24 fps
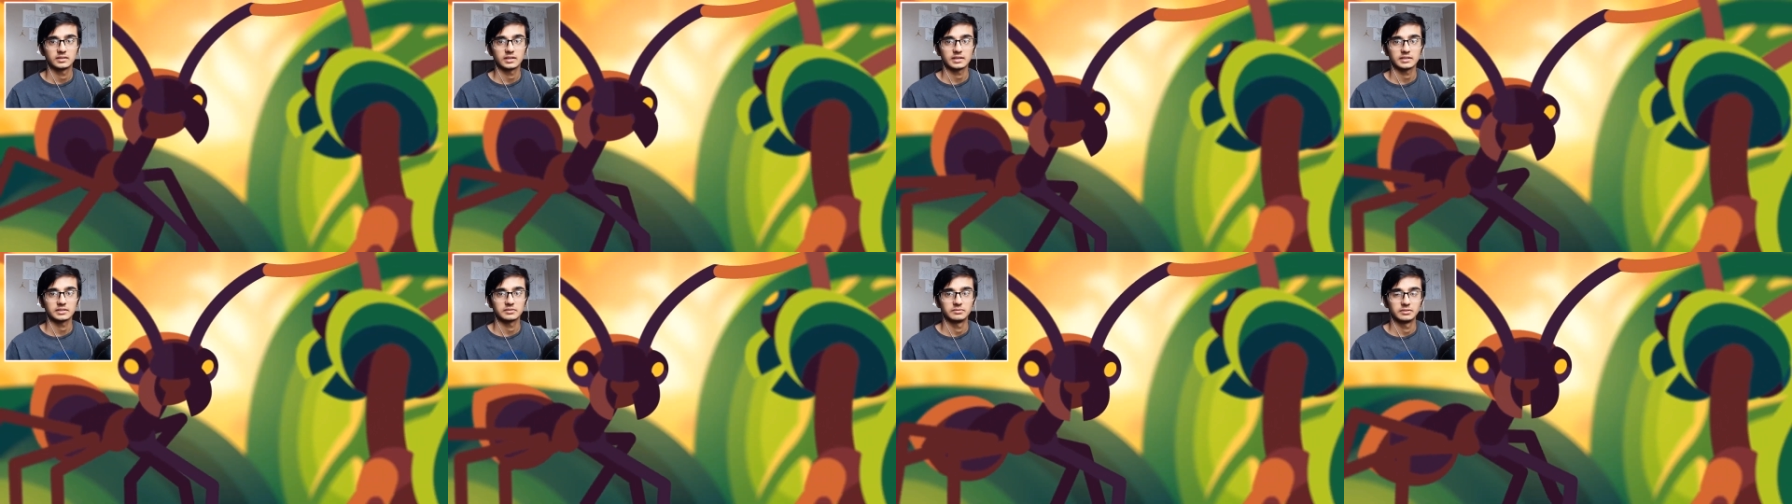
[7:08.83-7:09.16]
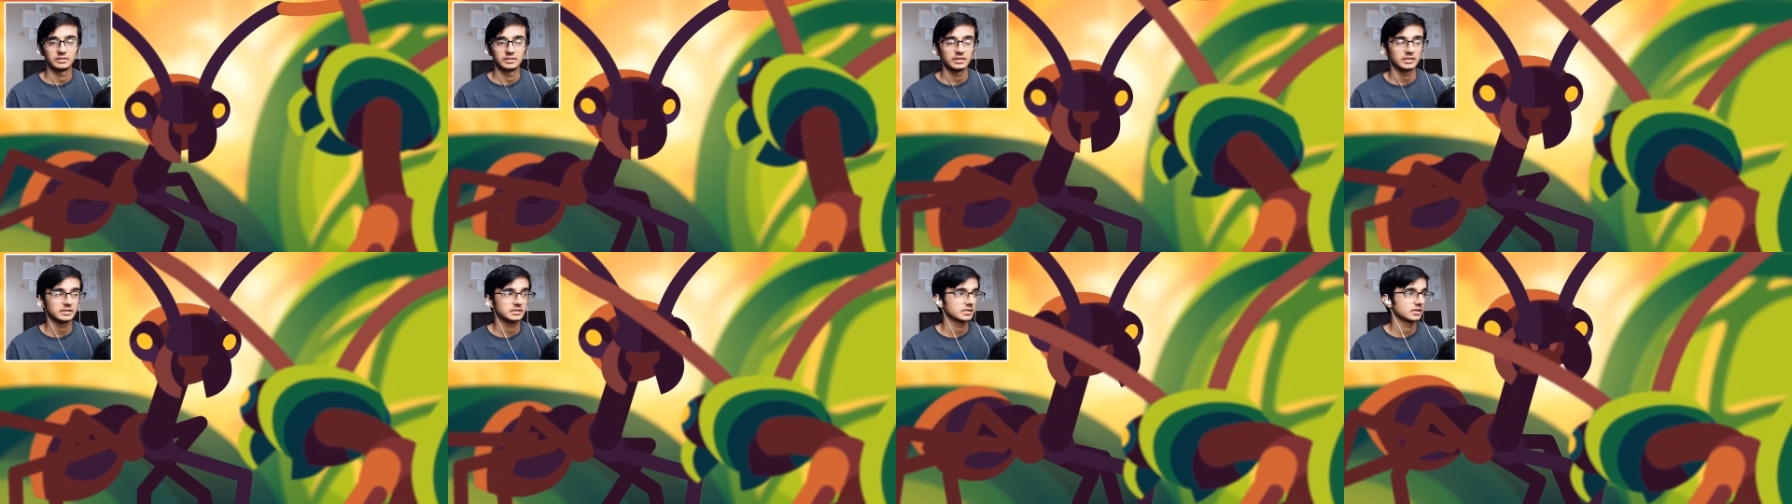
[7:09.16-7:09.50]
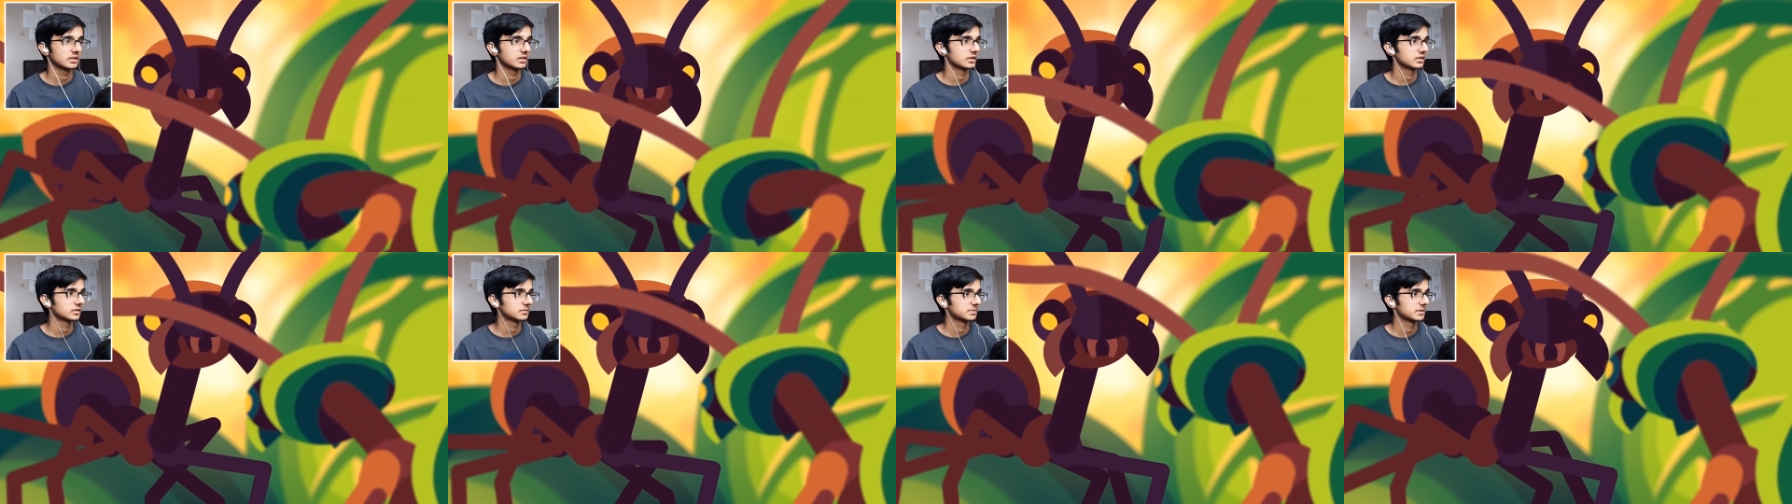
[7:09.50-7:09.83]
circle each
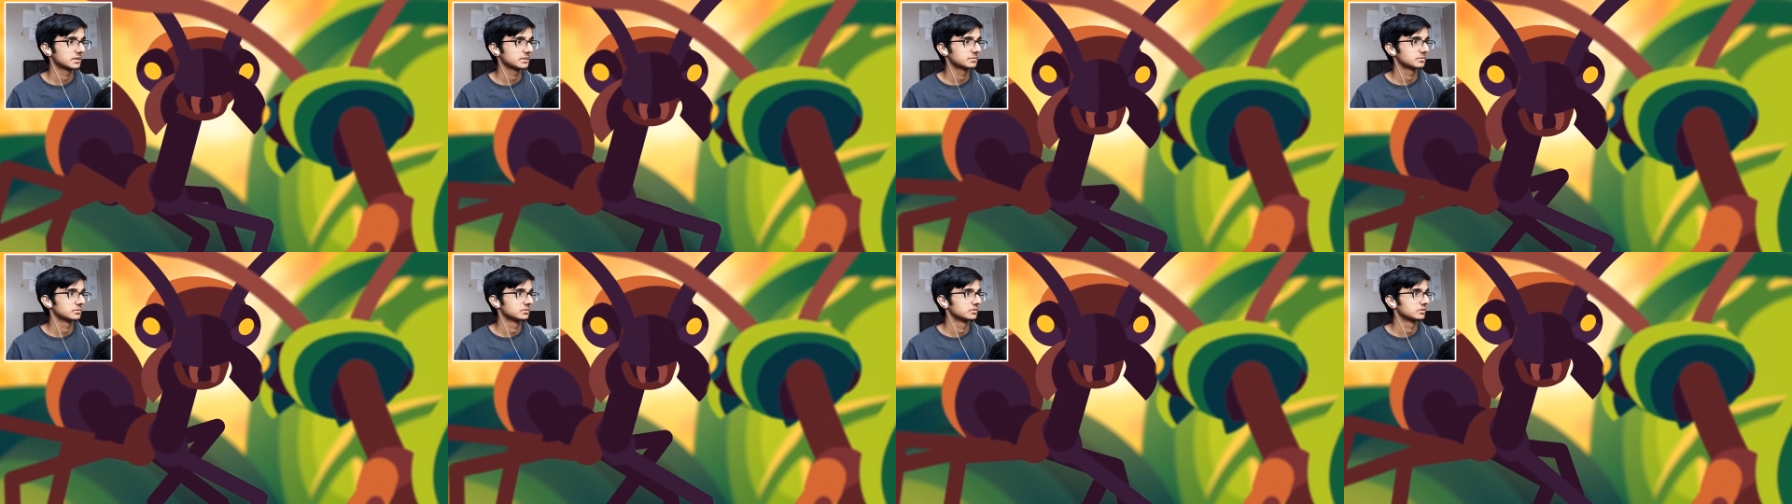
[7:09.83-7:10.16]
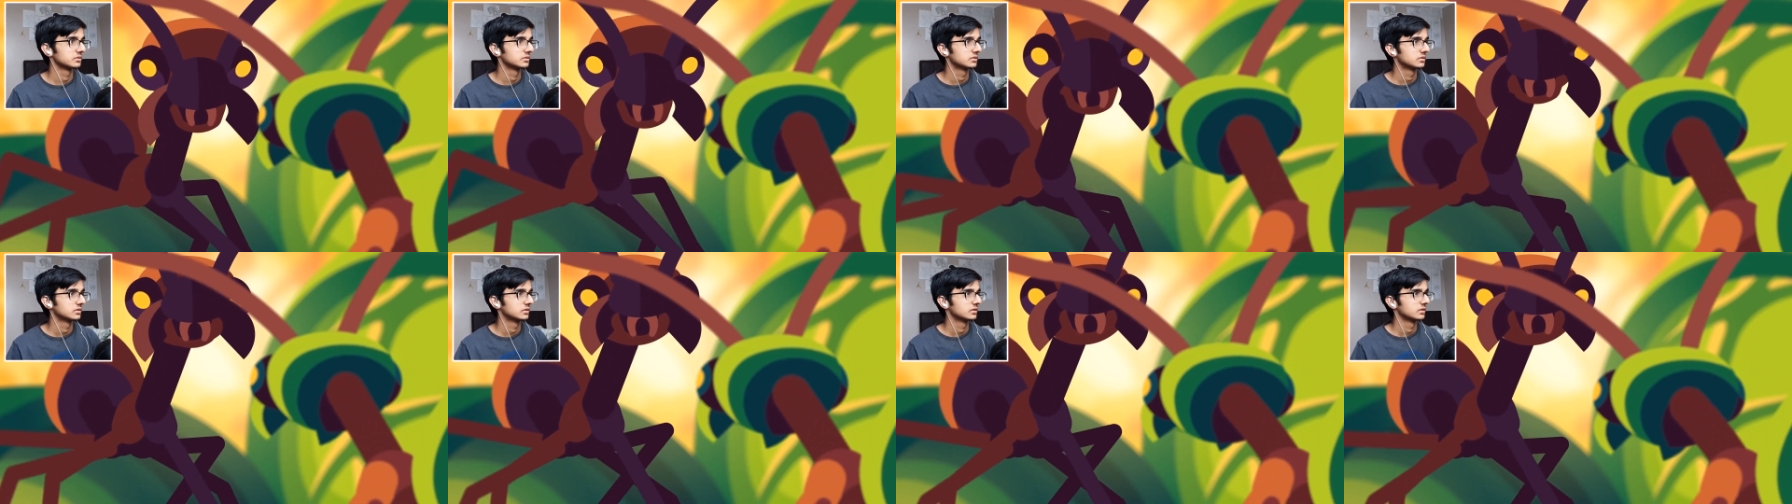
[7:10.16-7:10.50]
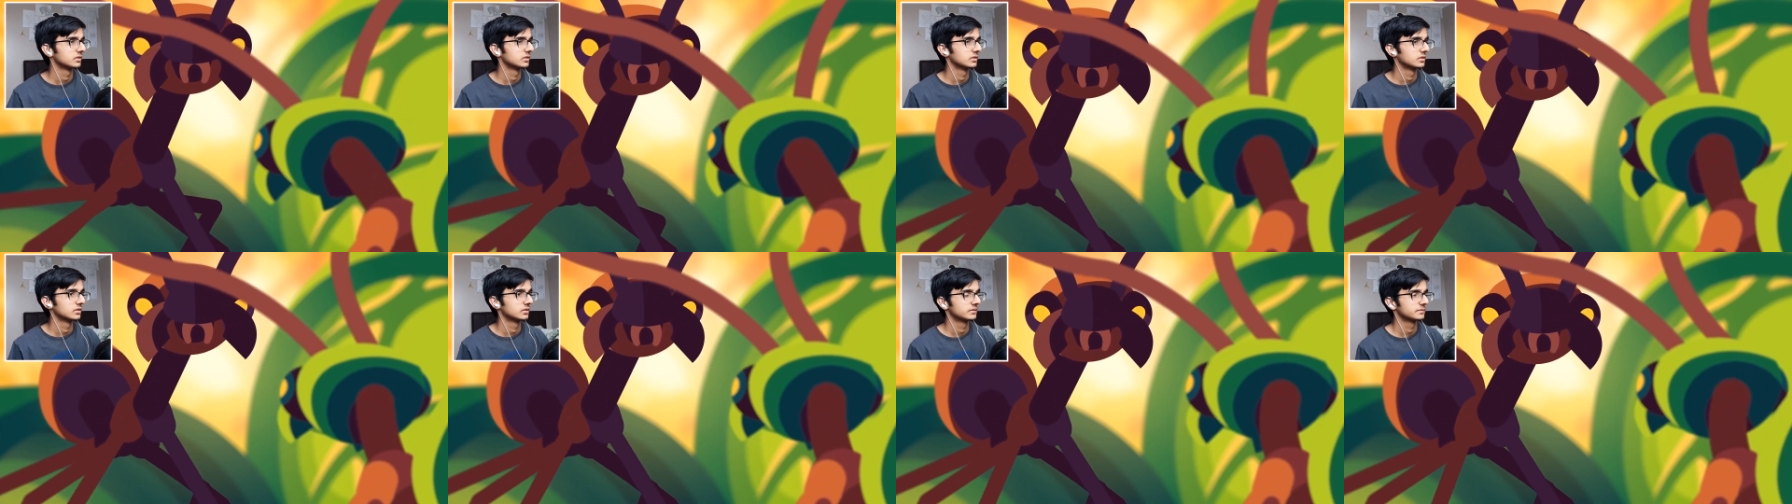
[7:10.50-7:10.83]
other with mandibles
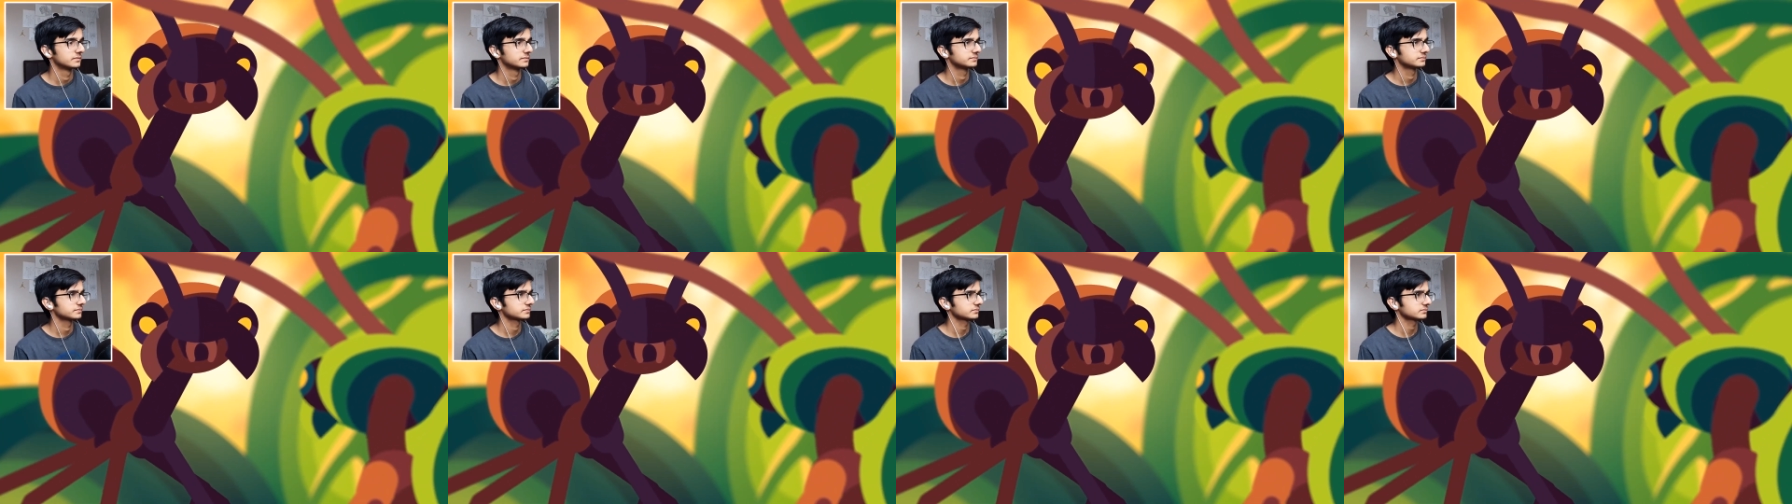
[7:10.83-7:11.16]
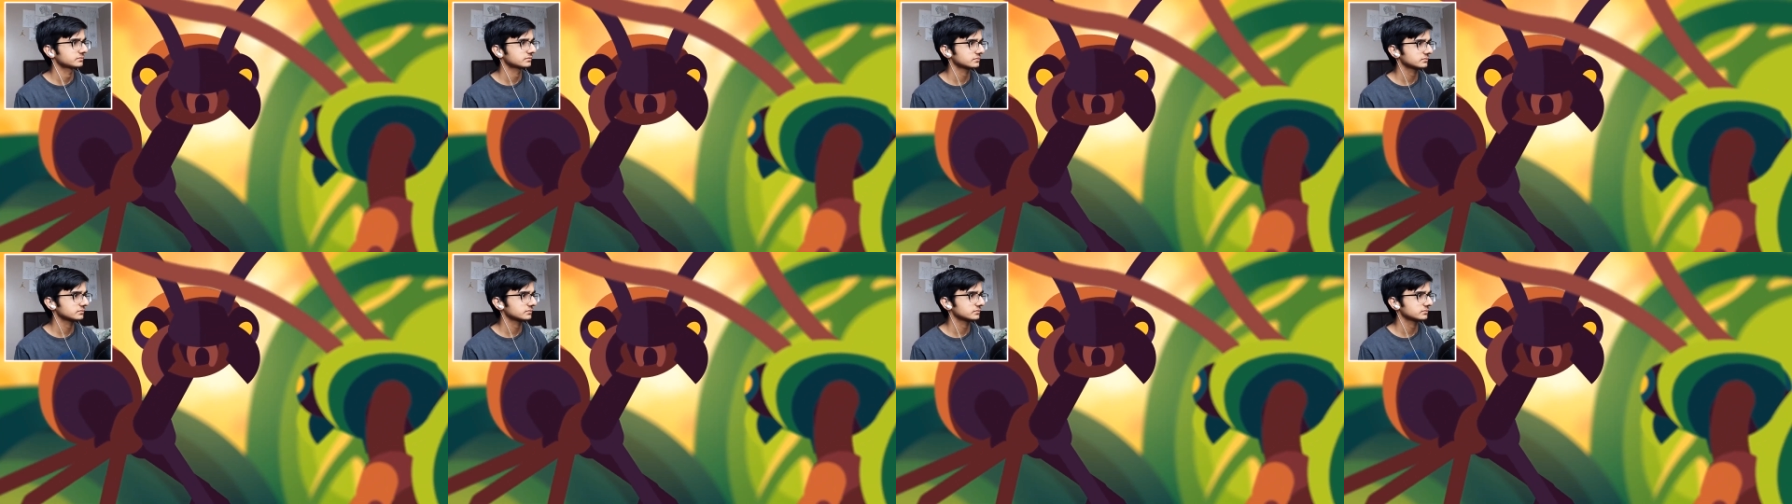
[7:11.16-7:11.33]
wide open,